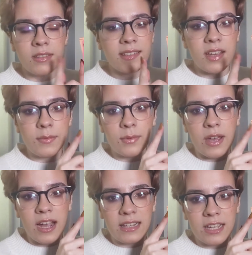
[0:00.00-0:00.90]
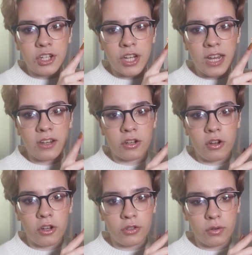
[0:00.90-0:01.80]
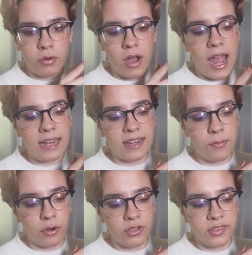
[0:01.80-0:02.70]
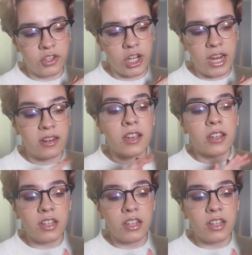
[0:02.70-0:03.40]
This comes with a highlight shade, a contour, and a bronzer shade.